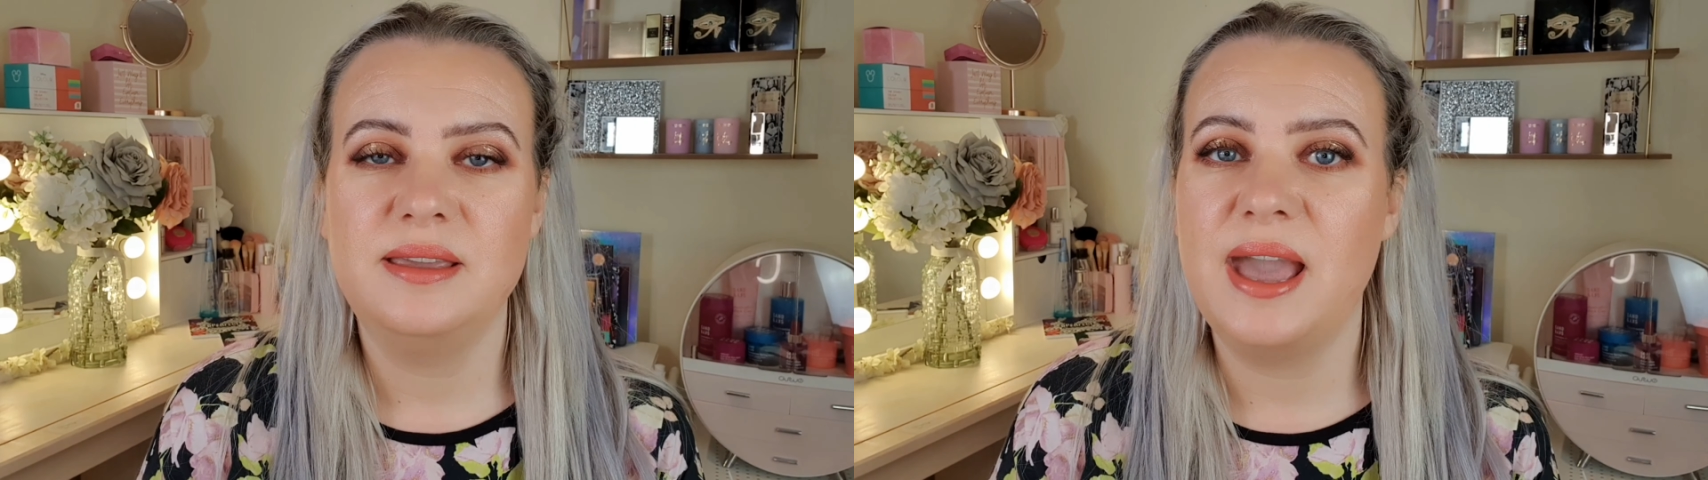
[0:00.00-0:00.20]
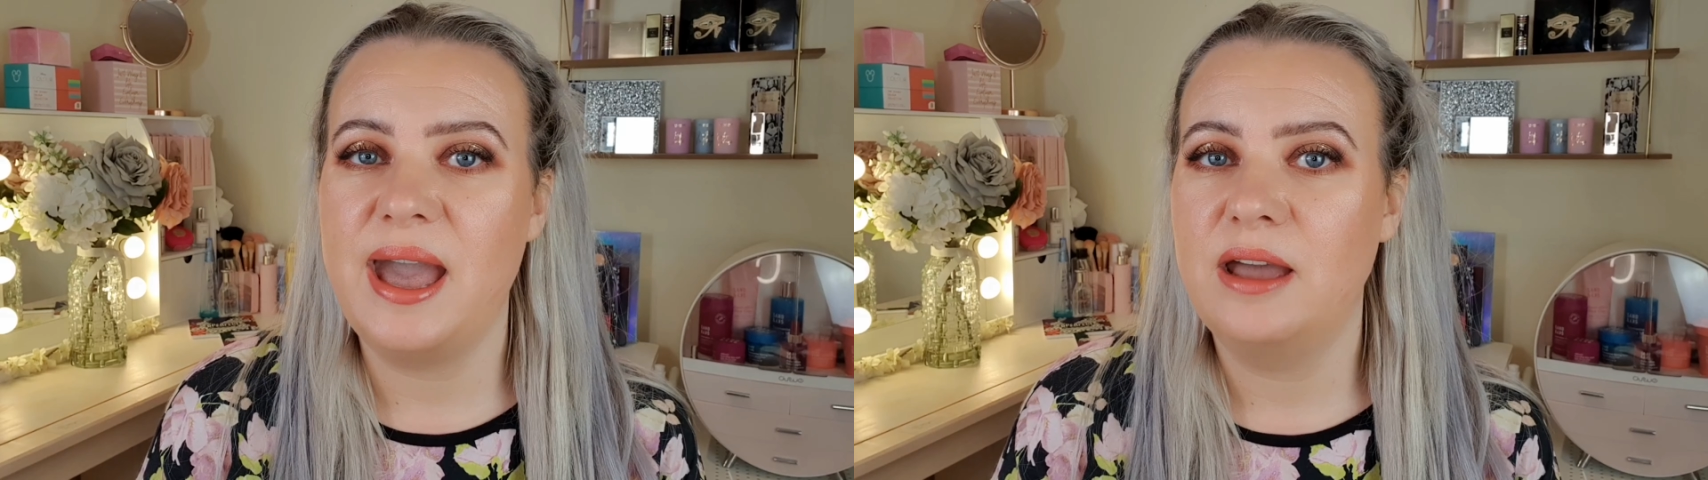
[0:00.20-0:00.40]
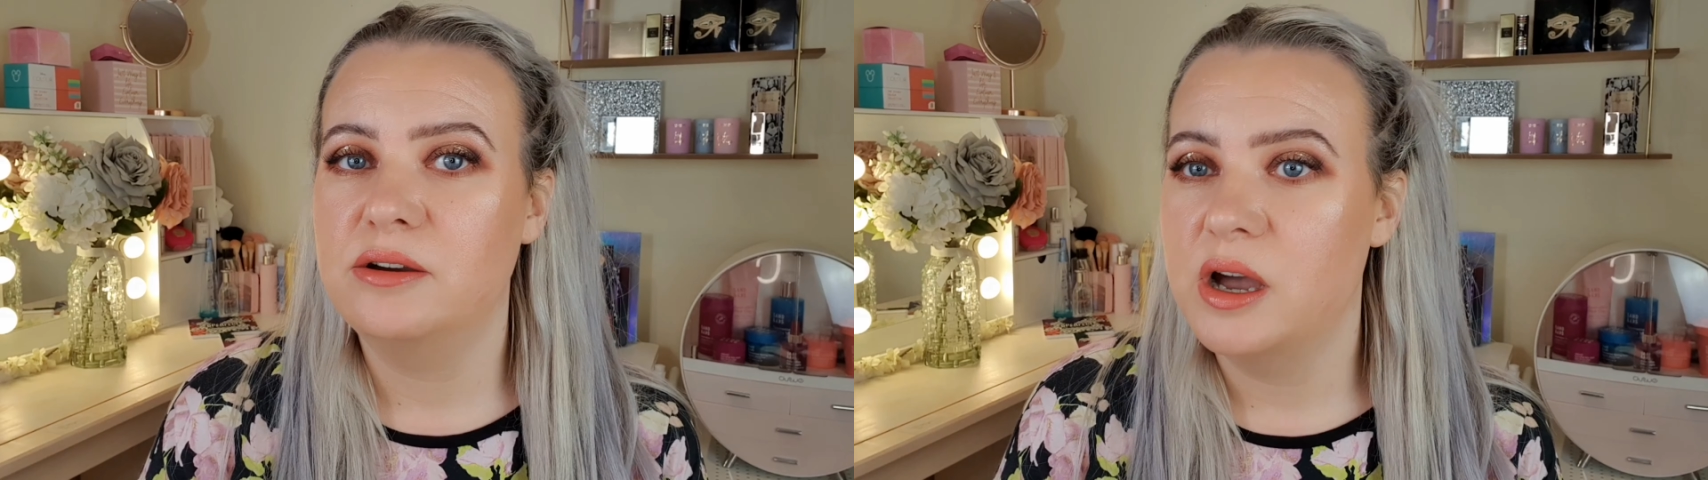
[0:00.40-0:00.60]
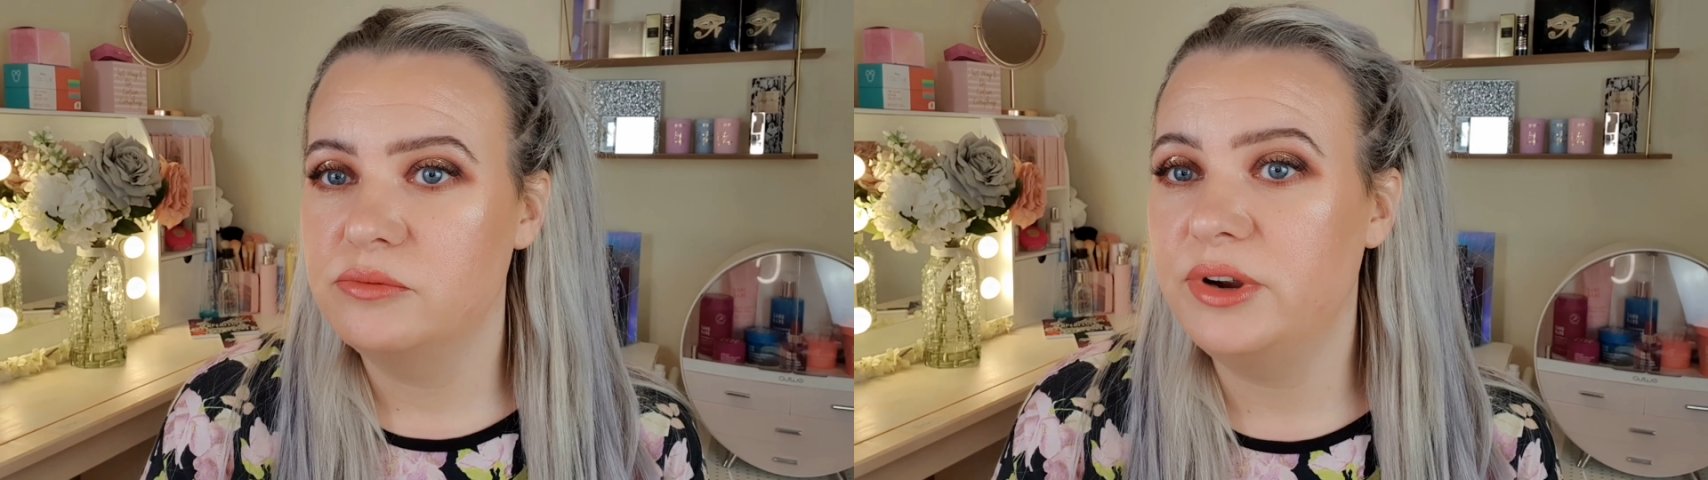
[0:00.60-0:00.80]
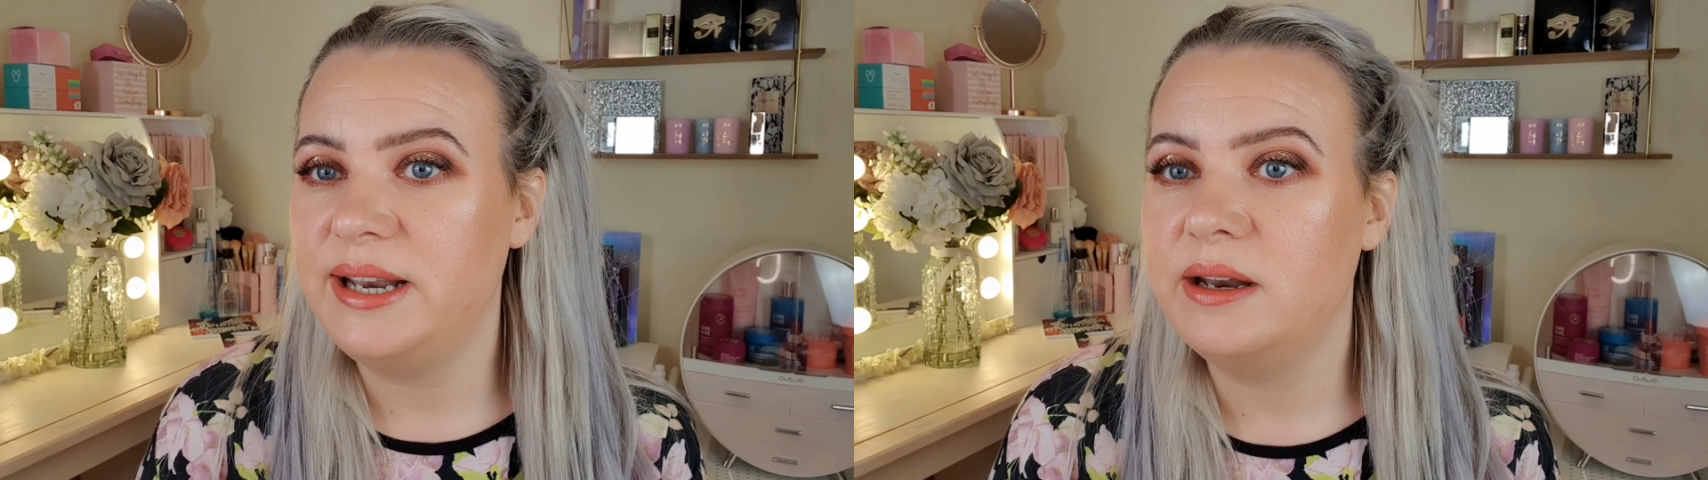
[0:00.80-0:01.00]
Yeah,
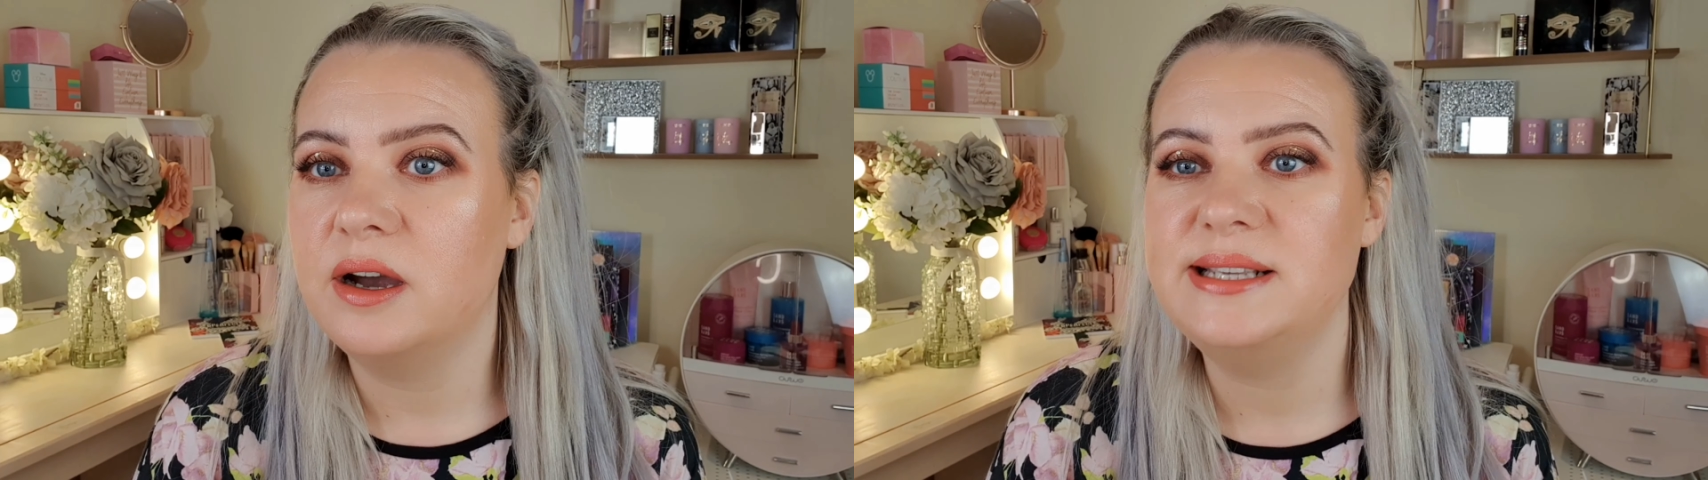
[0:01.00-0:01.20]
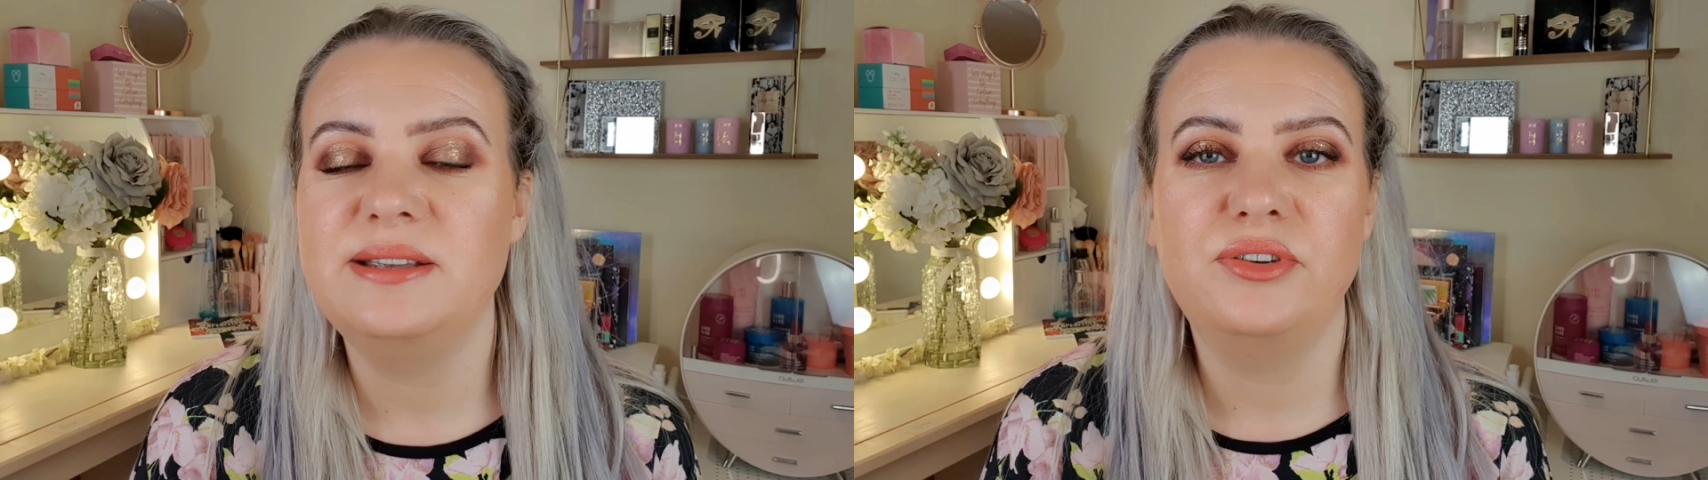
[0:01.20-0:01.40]
really nice.